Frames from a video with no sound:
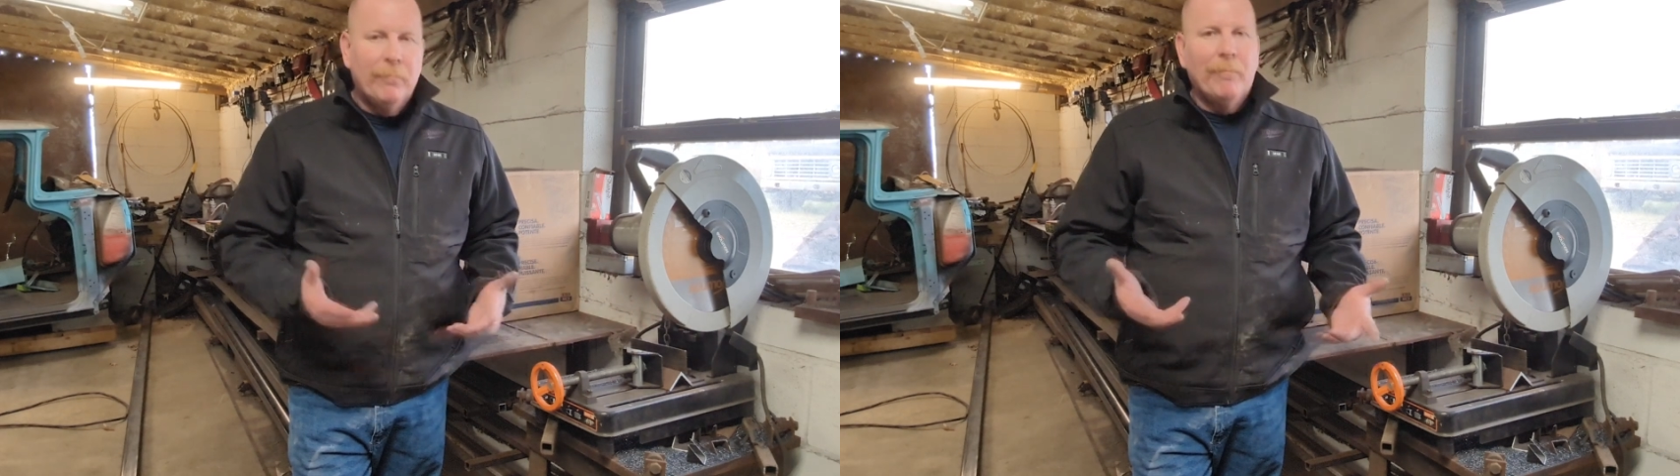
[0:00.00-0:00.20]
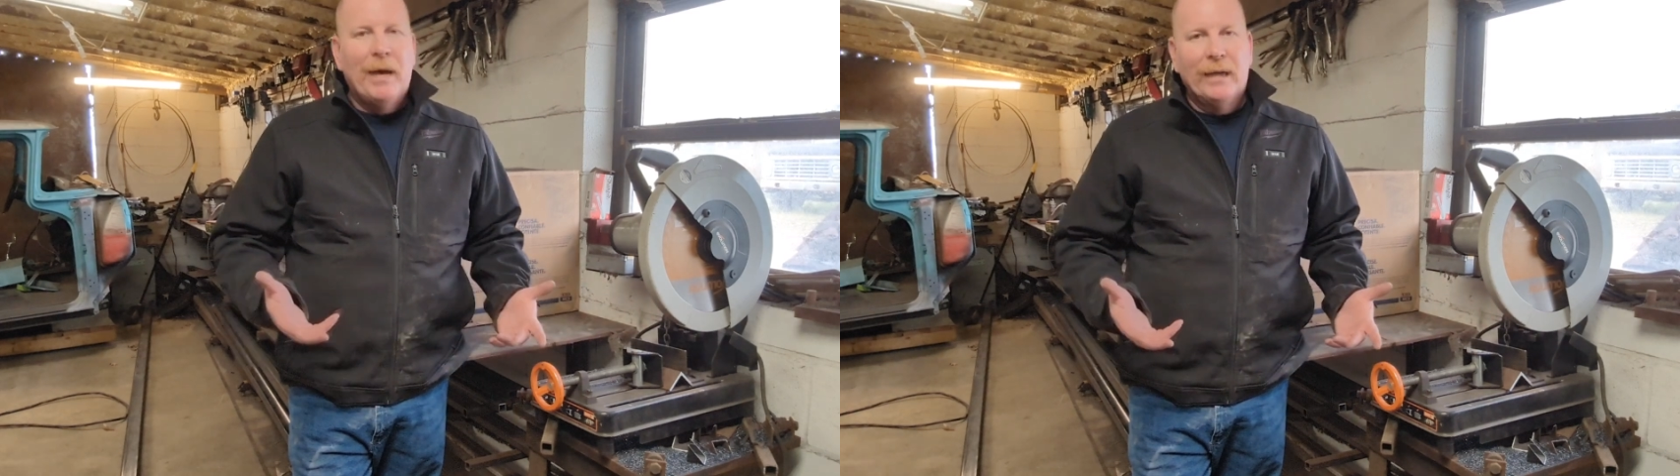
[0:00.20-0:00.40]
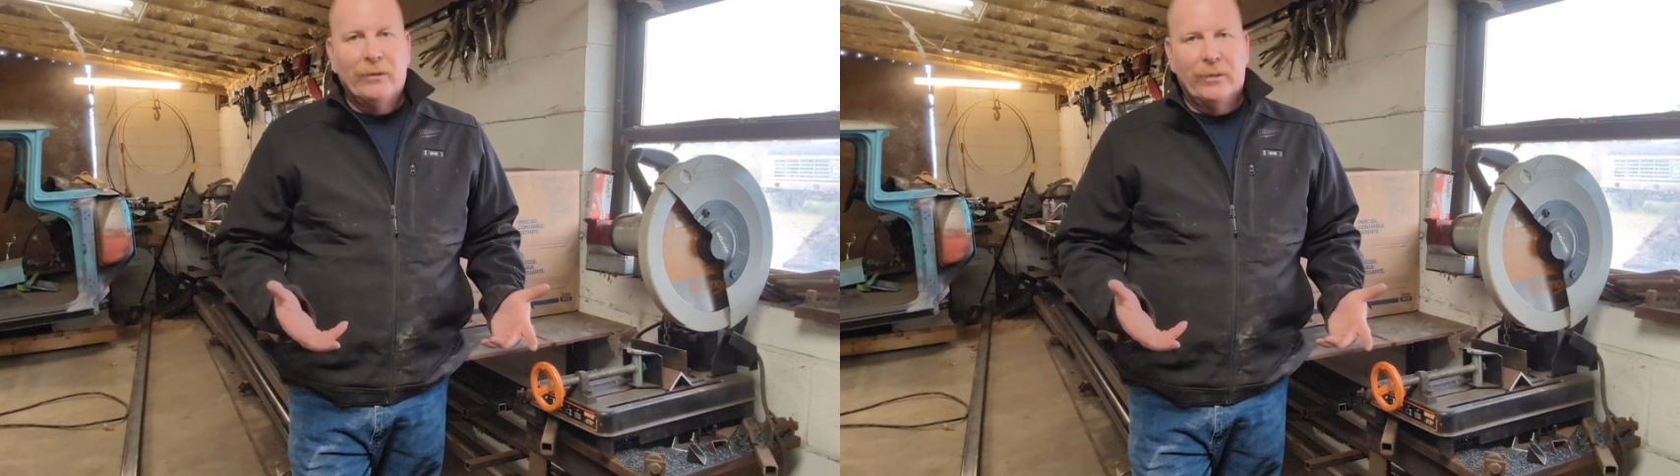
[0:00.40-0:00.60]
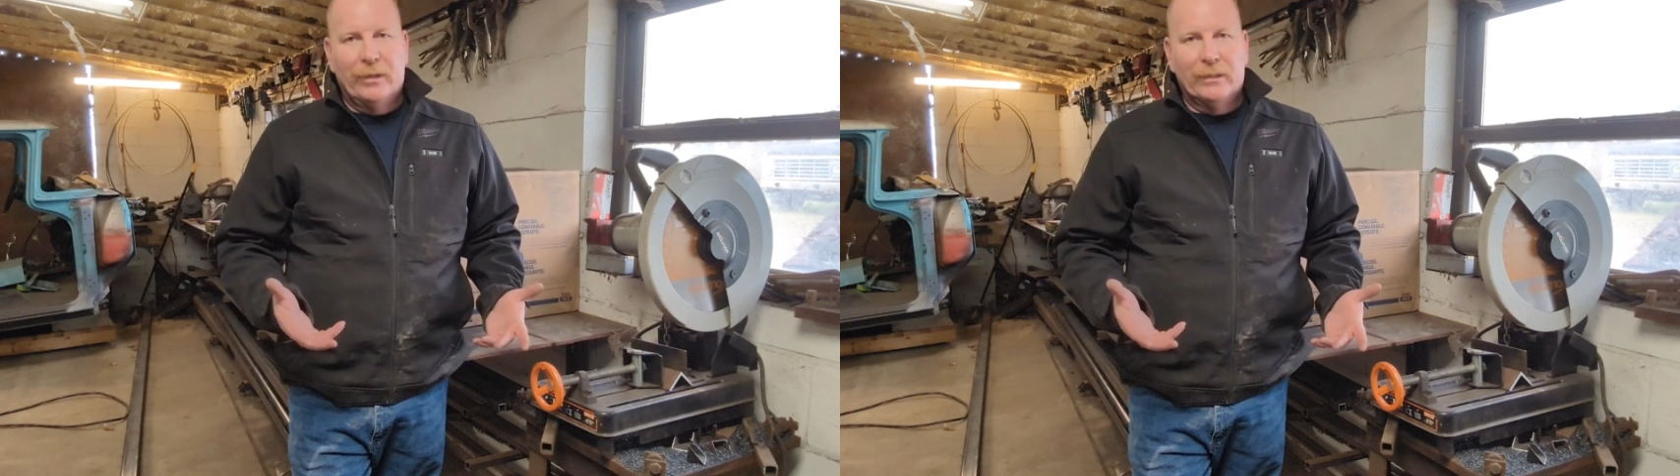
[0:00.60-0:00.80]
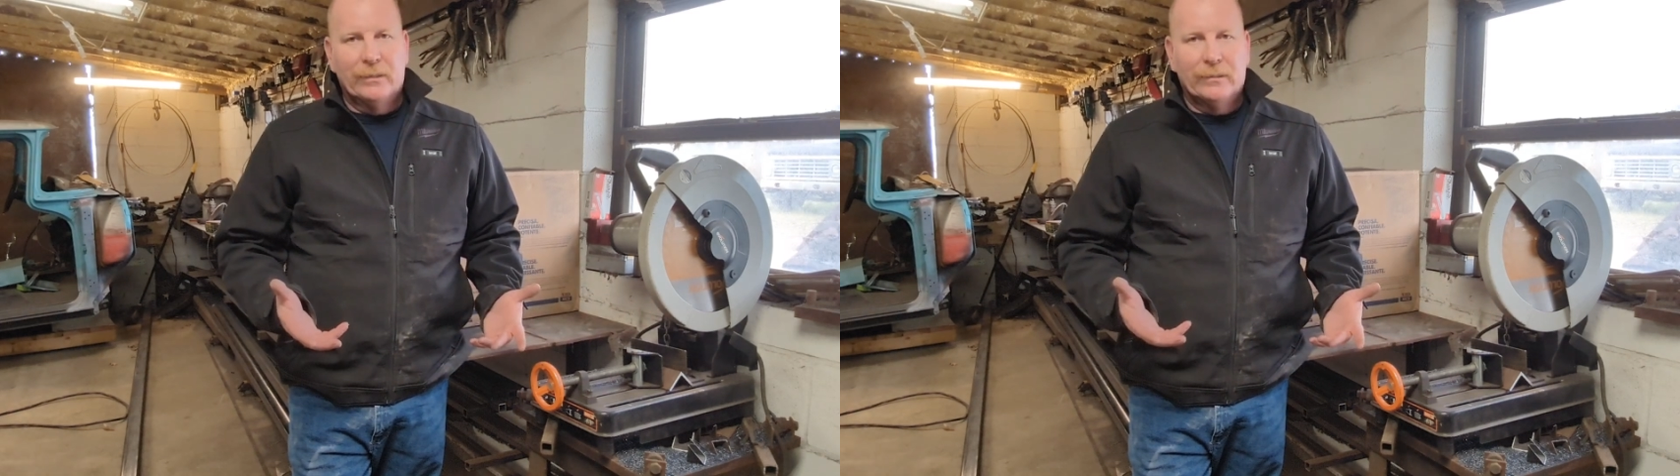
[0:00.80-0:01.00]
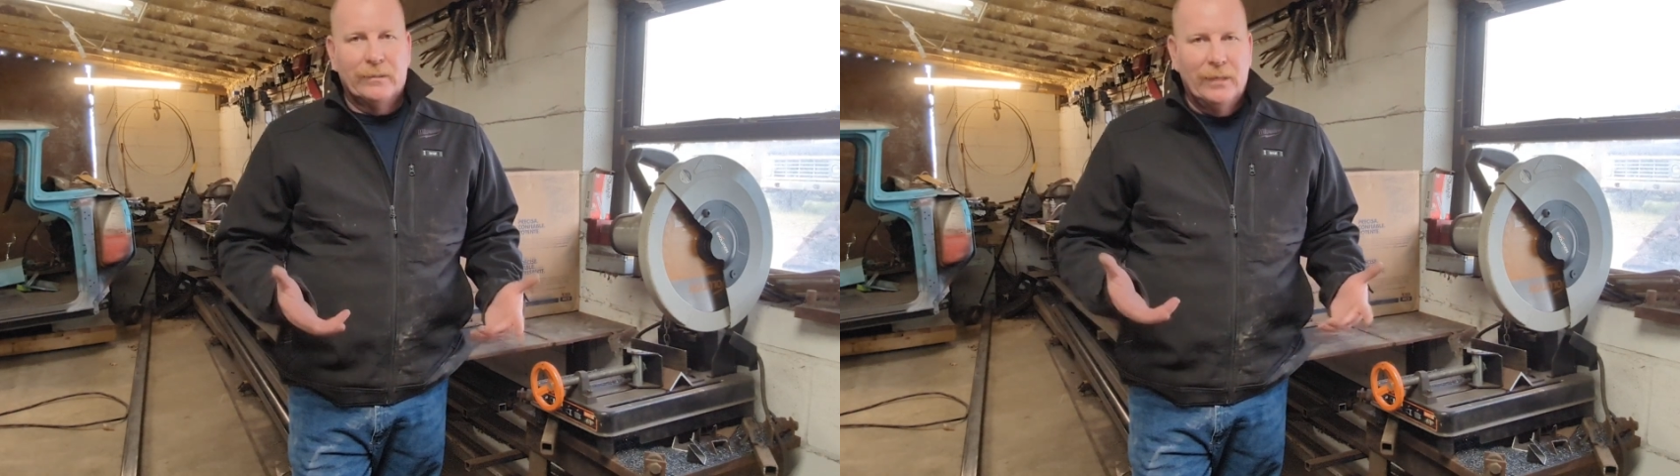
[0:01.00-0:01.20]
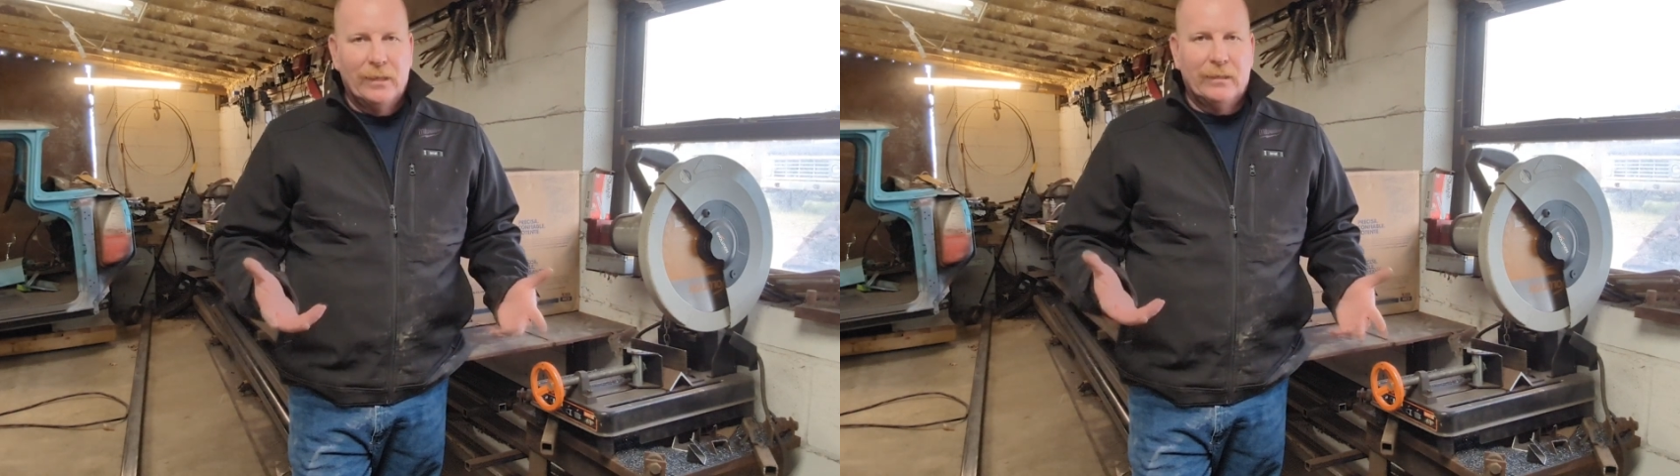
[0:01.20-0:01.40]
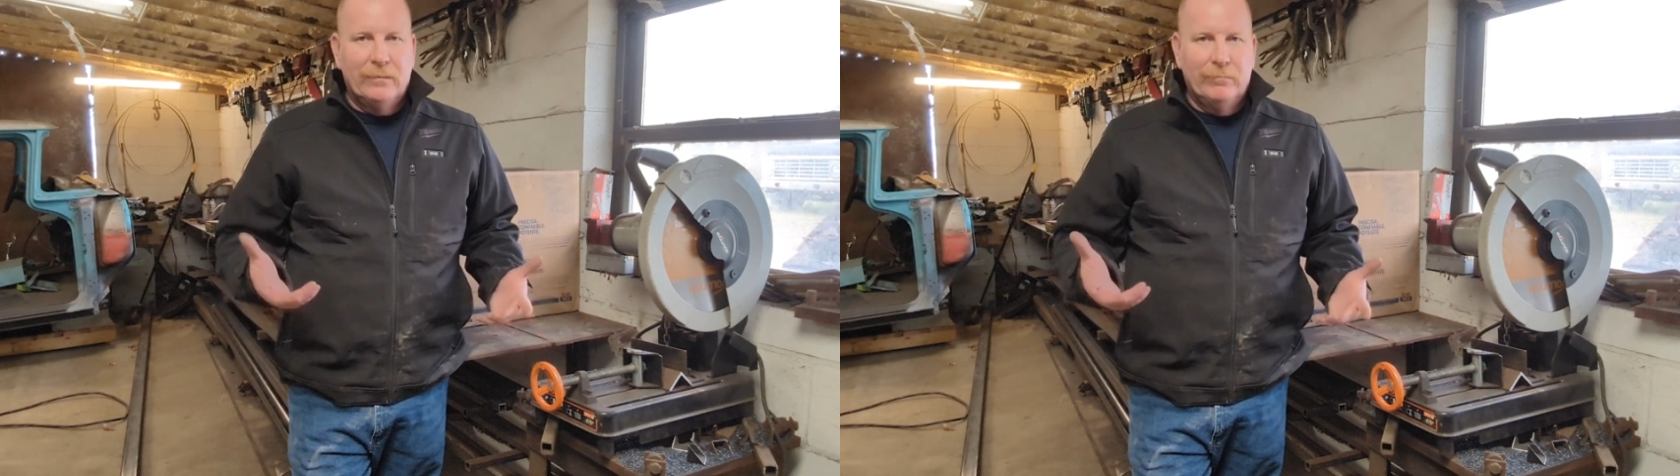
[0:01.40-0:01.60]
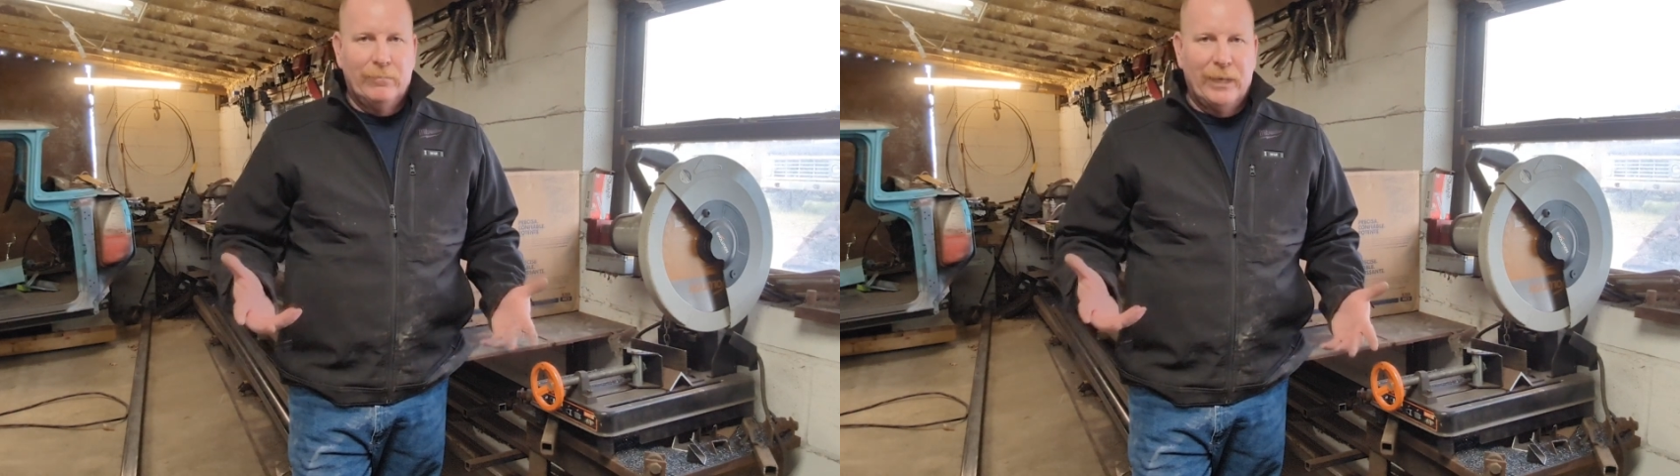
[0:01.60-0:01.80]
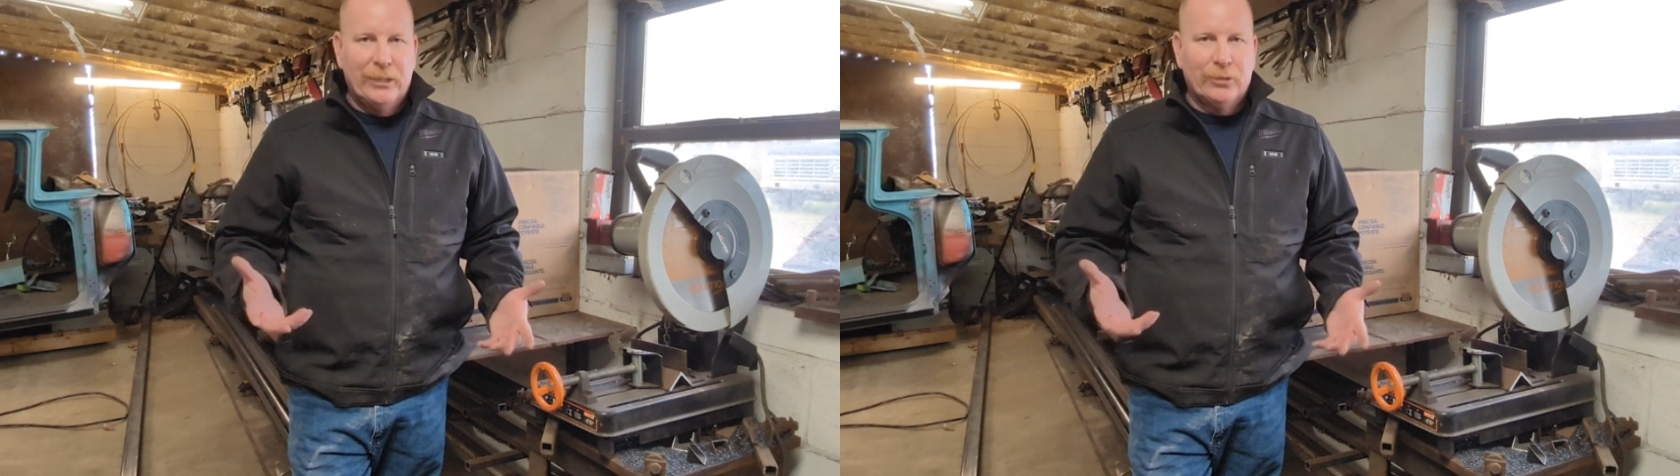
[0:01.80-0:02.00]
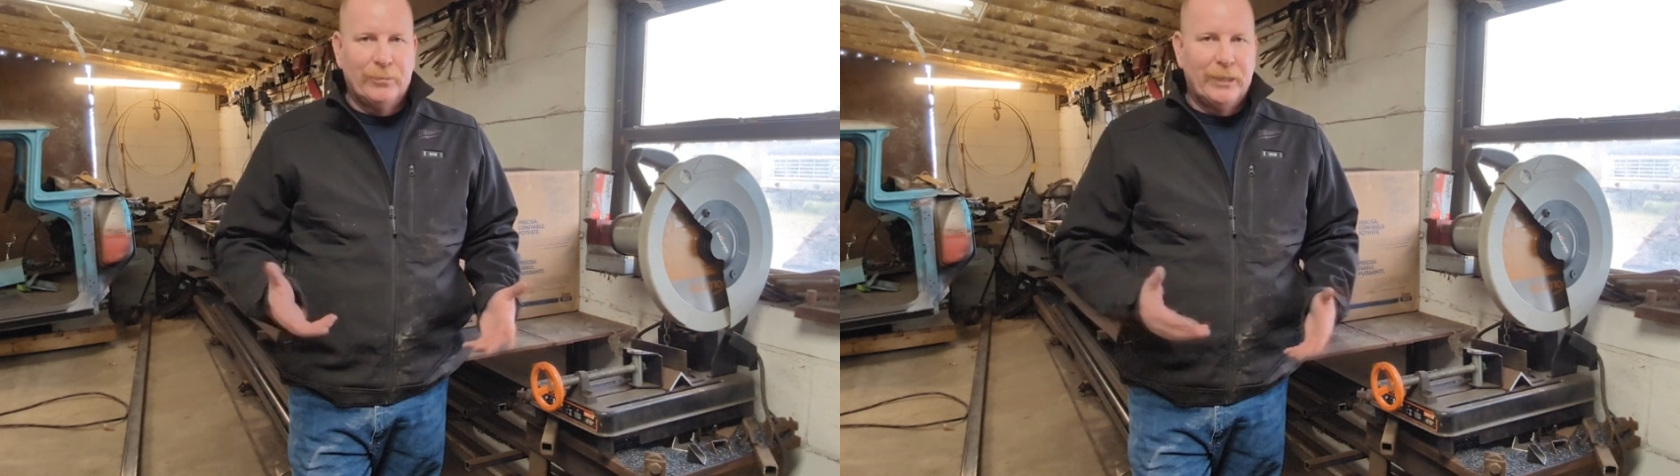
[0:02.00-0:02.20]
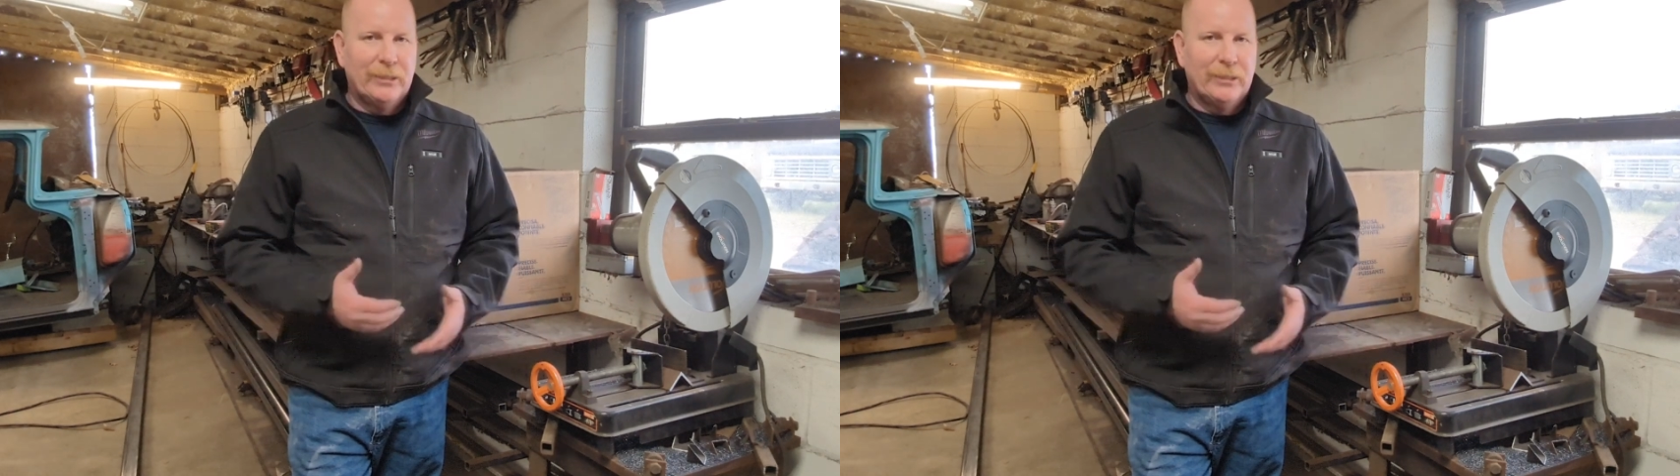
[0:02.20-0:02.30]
Minor things, nothing major,